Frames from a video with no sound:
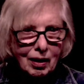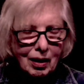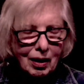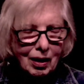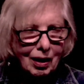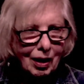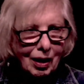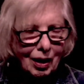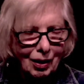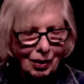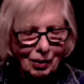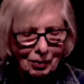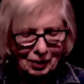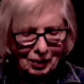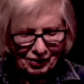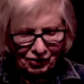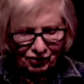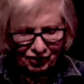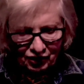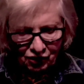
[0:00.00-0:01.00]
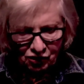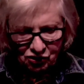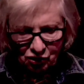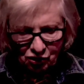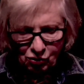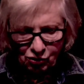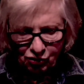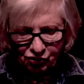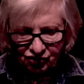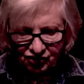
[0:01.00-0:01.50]
"Oh, I feel so
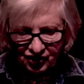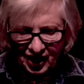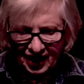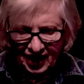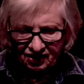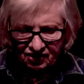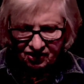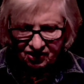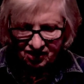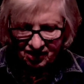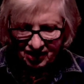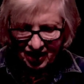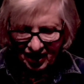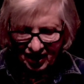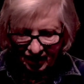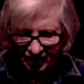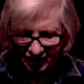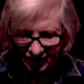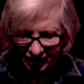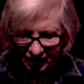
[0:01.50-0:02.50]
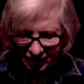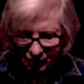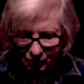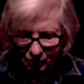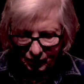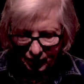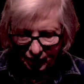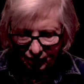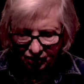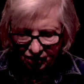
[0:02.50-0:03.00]
fat today,"
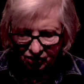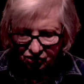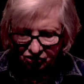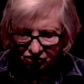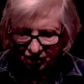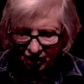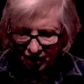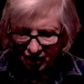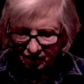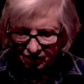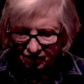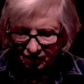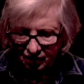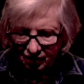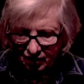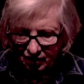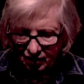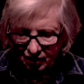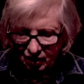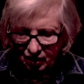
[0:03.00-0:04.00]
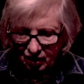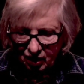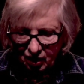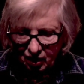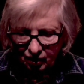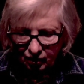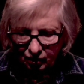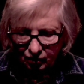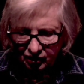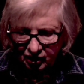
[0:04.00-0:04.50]
Mary said,
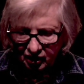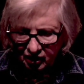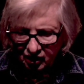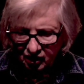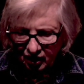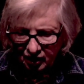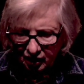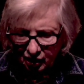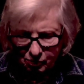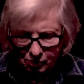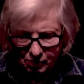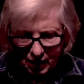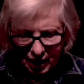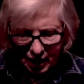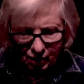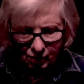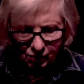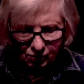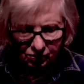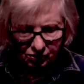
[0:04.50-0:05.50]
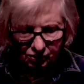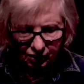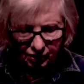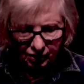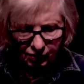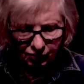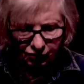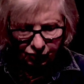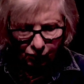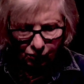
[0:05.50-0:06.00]
looking like a mound in a
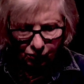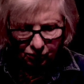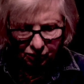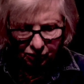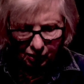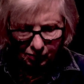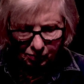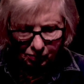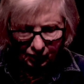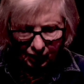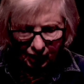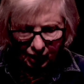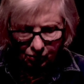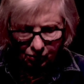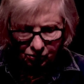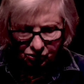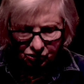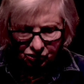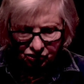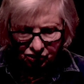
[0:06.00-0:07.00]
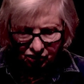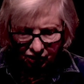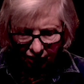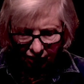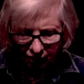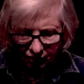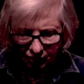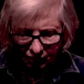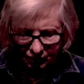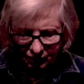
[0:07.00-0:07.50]
fold-up lounge chair.
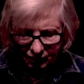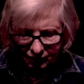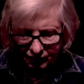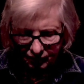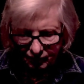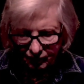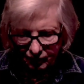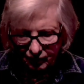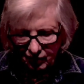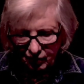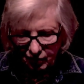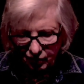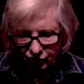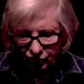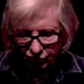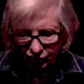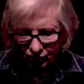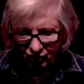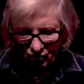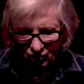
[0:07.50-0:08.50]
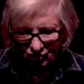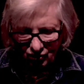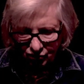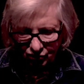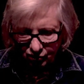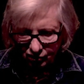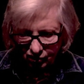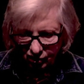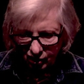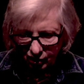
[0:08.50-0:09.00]
She curled her
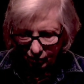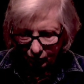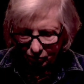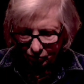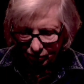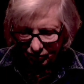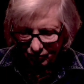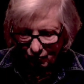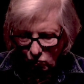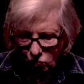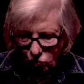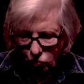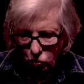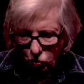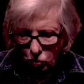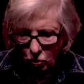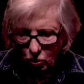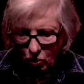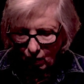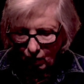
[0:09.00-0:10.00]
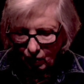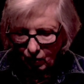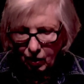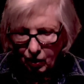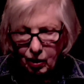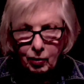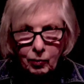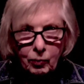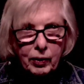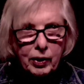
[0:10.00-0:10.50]
lip.
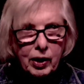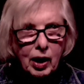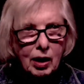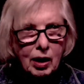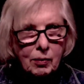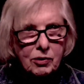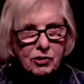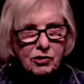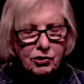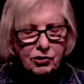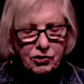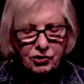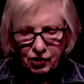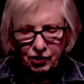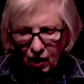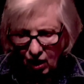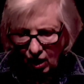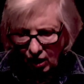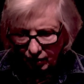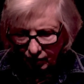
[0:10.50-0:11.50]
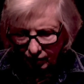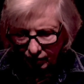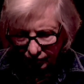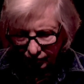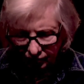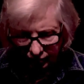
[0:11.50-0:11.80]
"When I was a child,